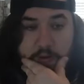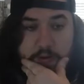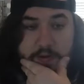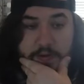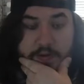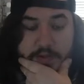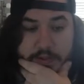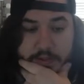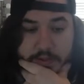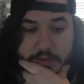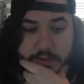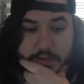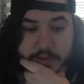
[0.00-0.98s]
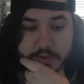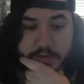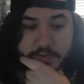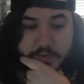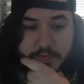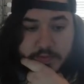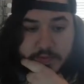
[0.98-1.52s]

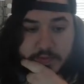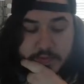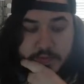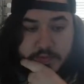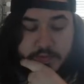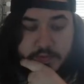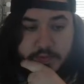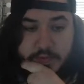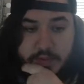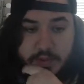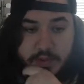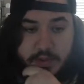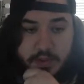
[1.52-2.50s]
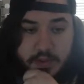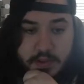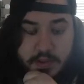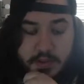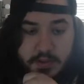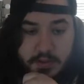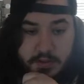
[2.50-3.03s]

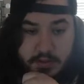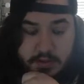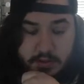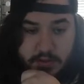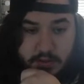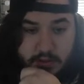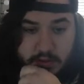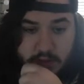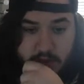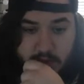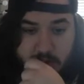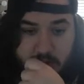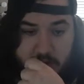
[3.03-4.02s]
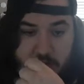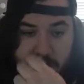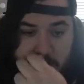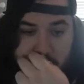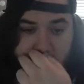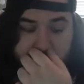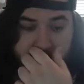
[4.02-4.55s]

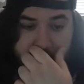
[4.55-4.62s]
(silence)